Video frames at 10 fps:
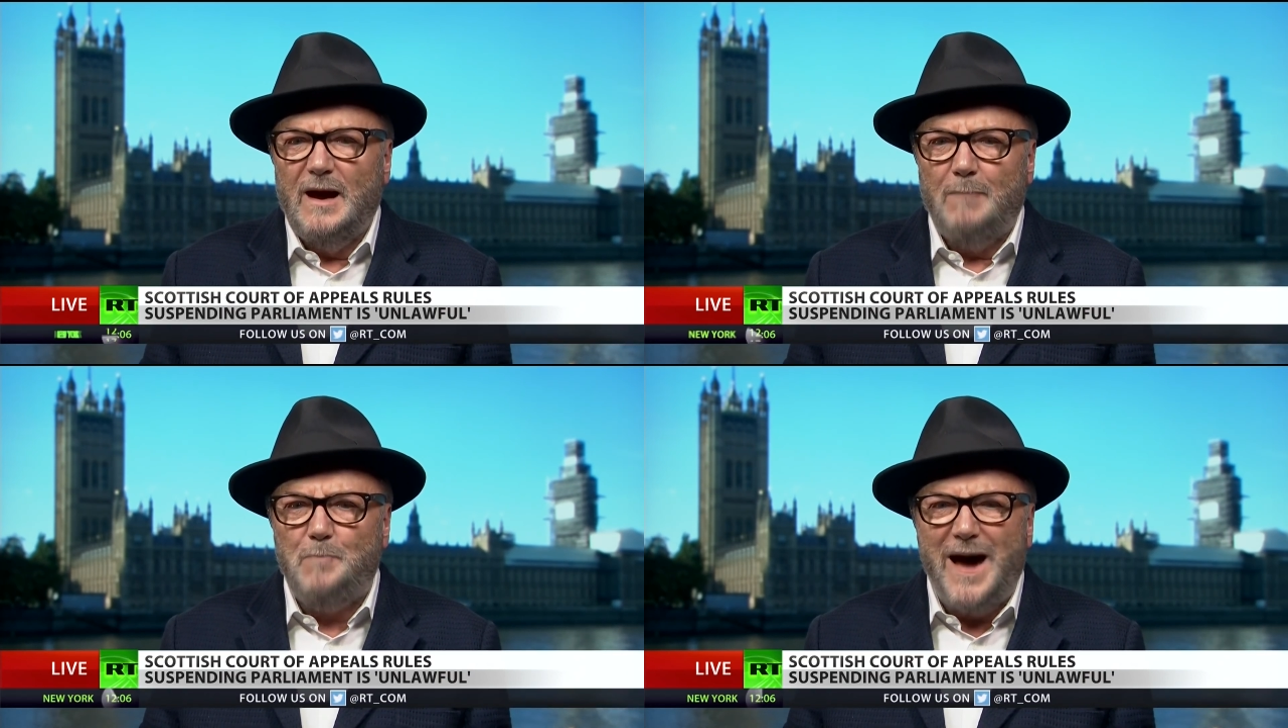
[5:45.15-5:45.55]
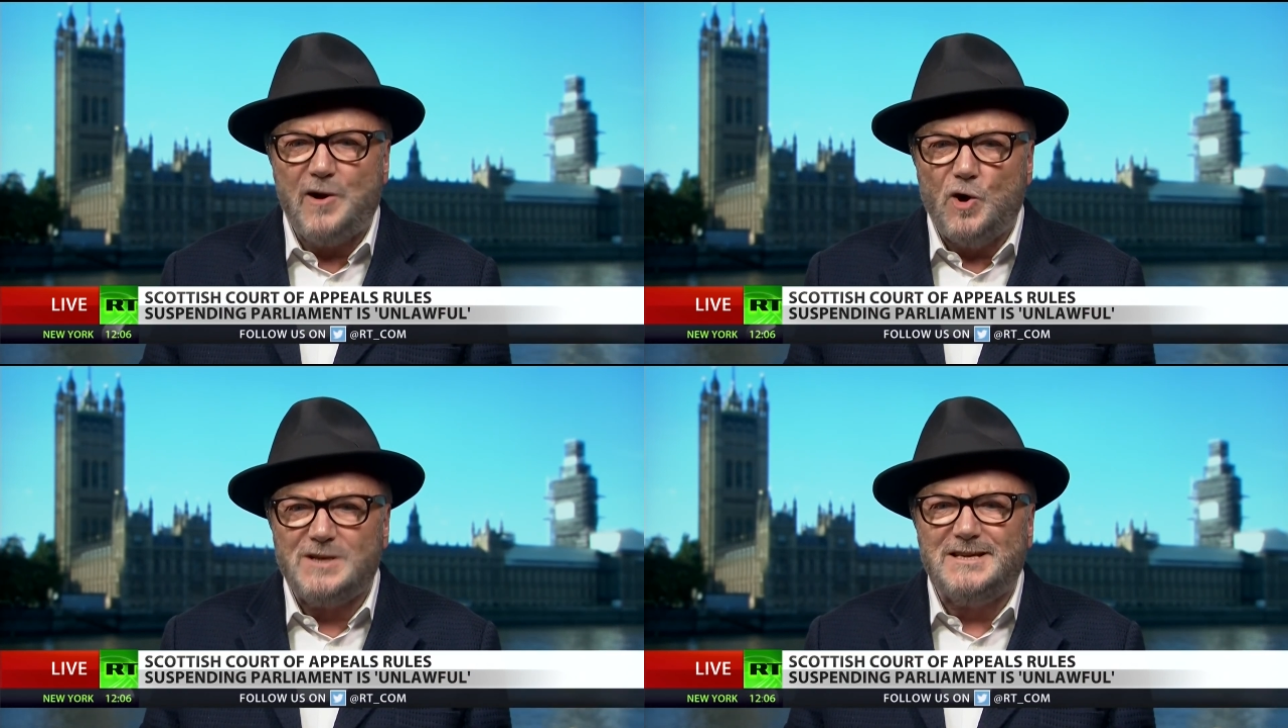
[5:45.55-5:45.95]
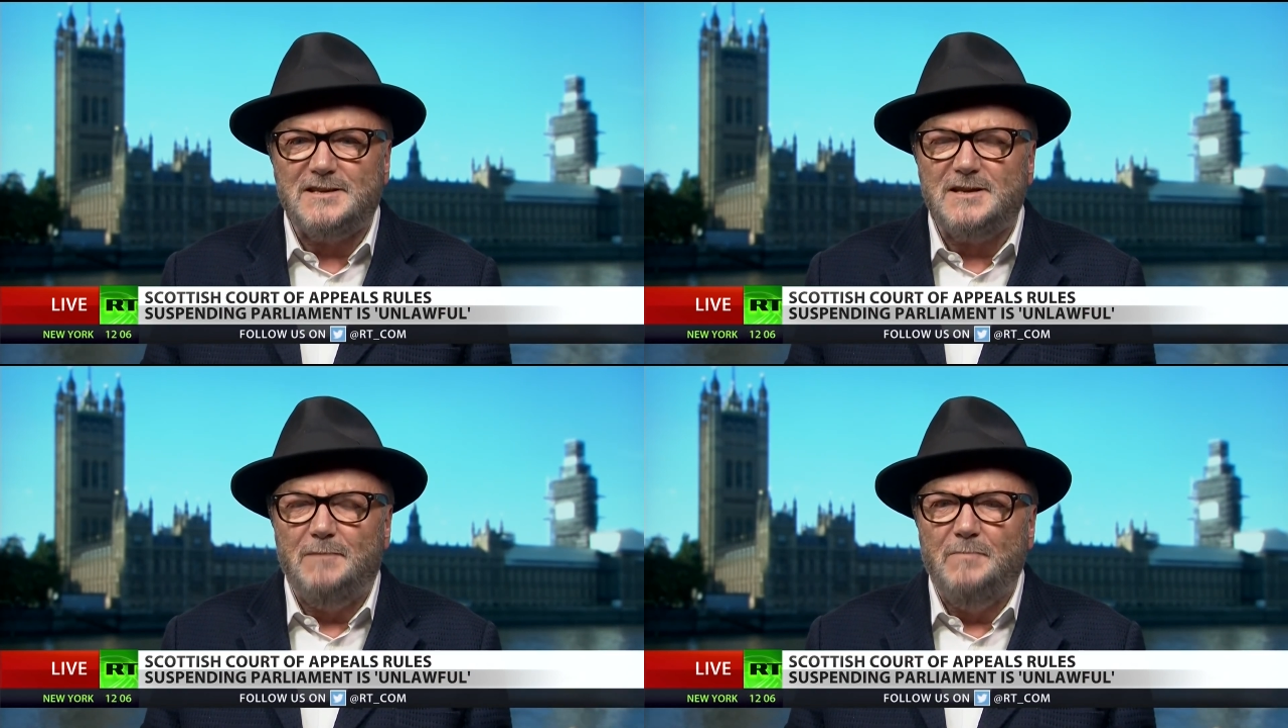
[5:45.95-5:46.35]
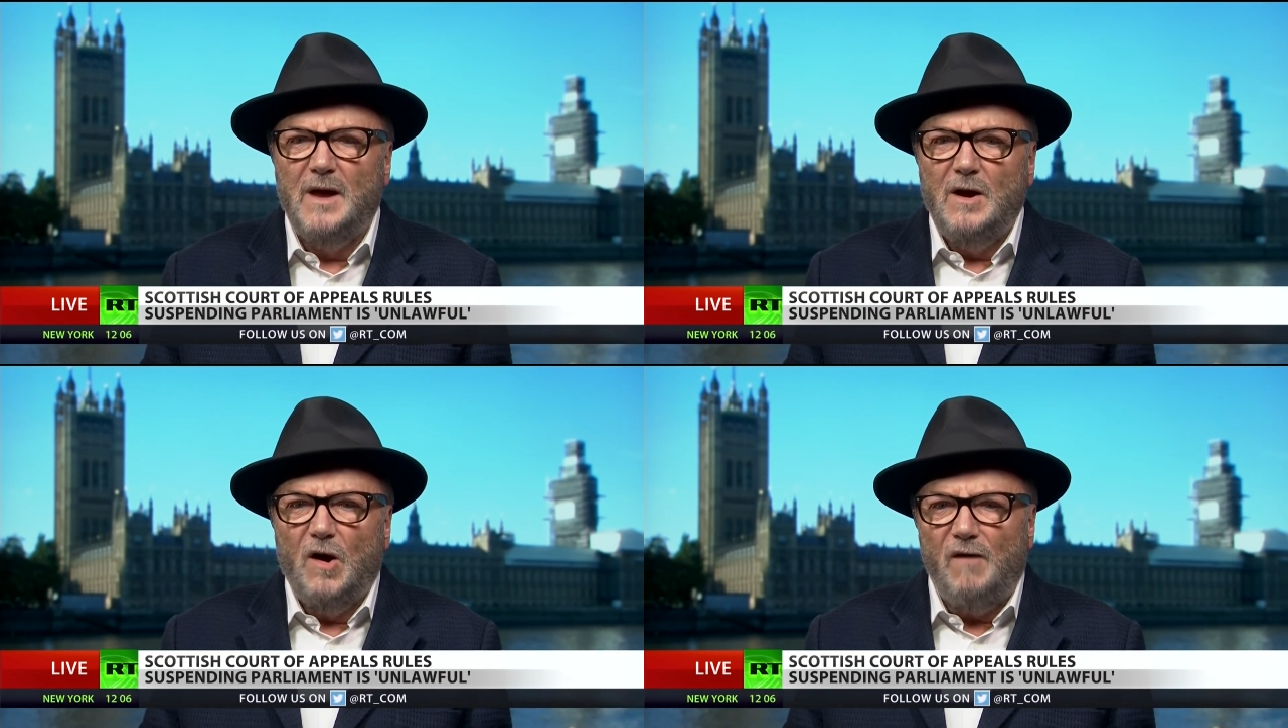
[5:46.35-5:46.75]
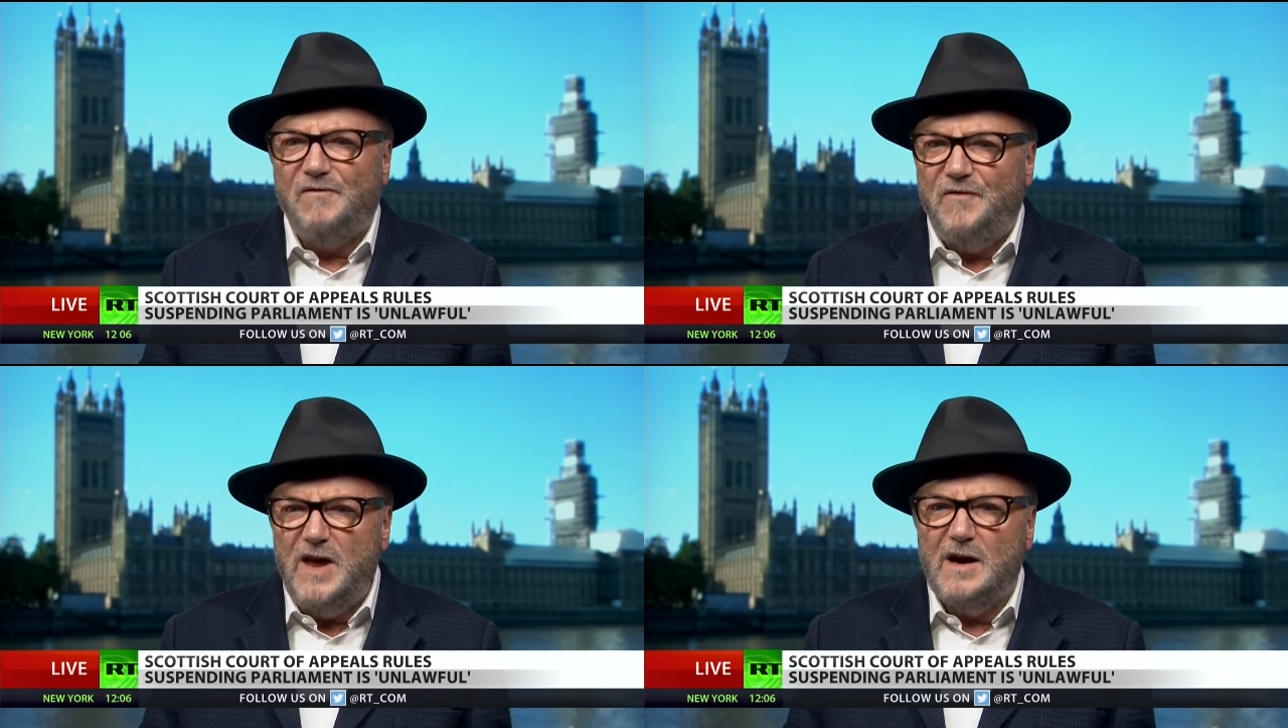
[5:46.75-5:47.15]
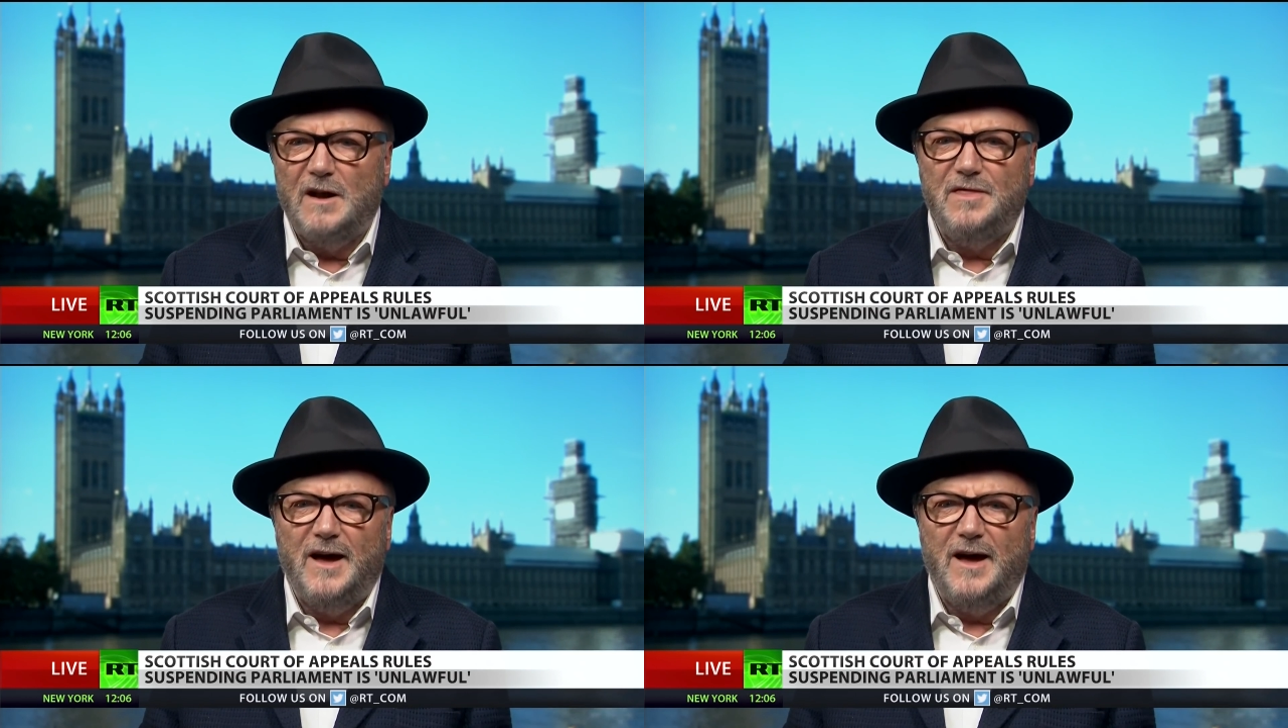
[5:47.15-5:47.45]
a paroxysm of fear